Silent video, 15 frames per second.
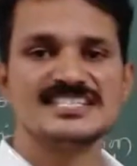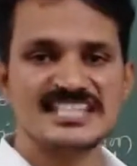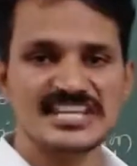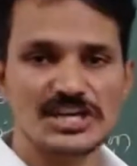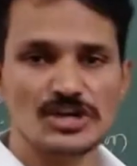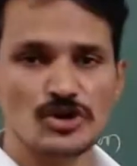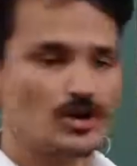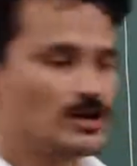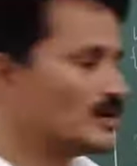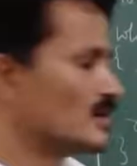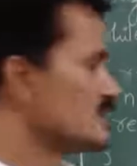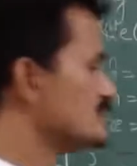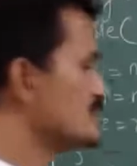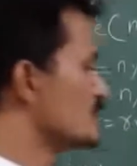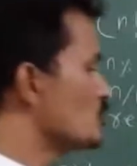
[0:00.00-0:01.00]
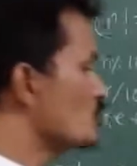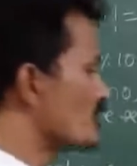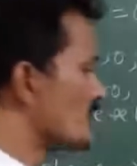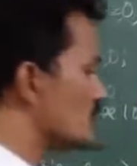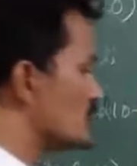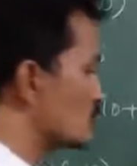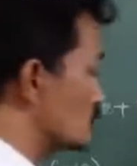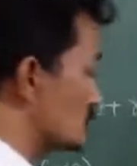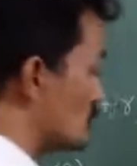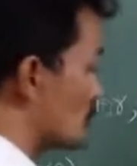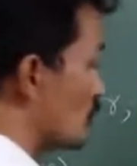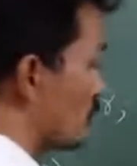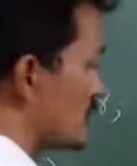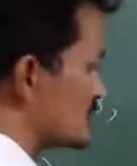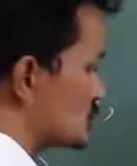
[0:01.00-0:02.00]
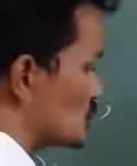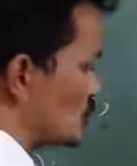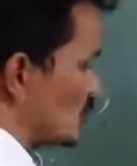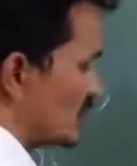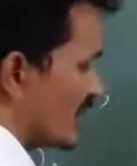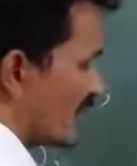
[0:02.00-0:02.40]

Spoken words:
0. 0 into 0 plus 2.